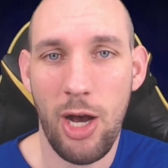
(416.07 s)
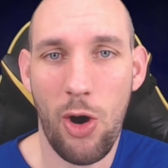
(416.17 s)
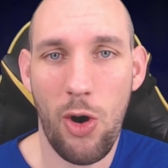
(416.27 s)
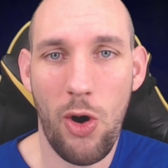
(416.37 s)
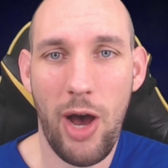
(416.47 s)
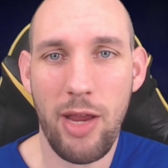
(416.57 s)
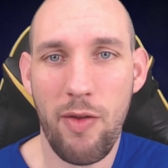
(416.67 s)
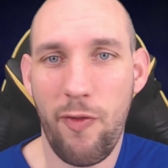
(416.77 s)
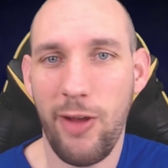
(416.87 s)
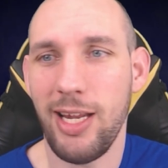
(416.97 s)
Or are you
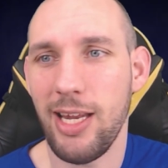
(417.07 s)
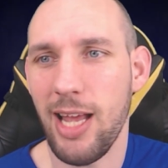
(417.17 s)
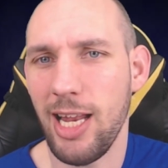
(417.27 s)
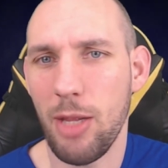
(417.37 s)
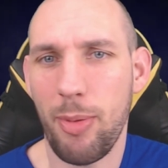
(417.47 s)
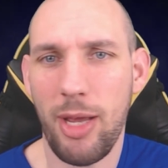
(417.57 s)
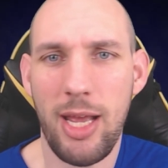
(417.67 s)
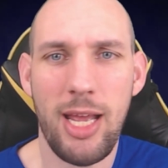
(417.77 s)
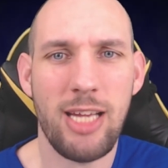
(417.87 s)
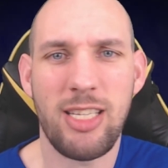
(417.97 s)
feeling it's
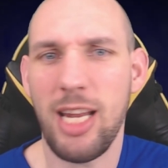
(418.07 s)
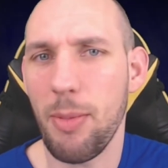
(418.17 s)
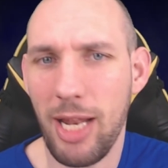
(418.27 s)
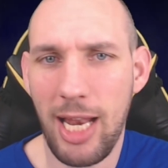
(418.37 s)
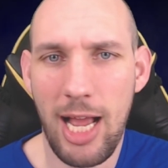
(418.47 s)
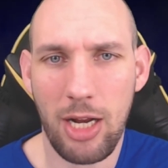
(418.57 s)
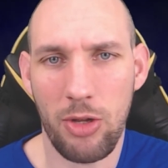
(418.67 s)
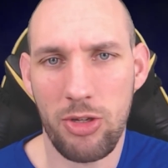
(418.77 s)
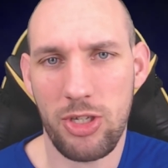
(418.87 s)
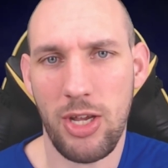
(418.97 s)
a little bit
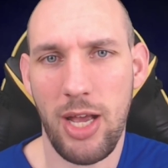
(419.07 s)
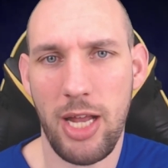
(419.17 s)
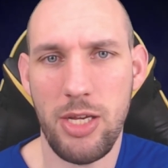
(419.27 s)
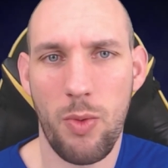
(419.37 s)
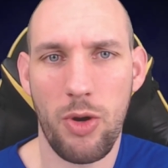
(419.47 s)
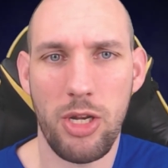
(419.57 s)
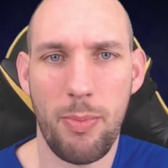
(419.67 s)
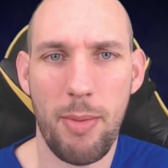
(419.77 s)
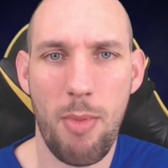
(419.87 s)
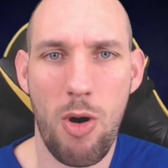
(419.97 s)
lackluster and you wanted a
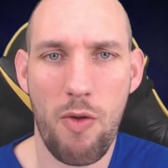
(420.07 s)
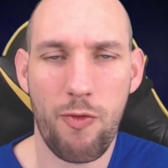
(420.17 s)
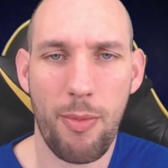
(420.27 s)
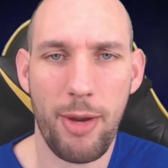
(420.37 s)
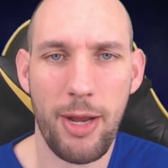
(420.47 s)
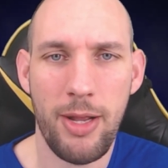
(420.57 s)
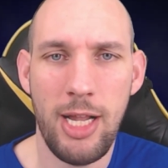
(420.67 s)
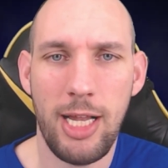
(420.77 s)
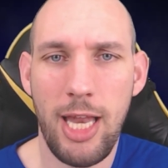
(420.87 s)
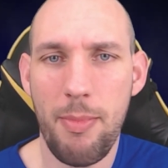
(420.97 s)
bit more from it?
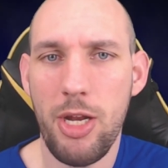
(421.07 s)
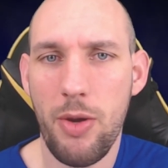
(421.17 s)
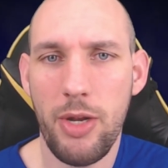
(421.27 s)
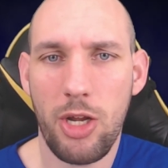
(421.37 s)
Let me know in the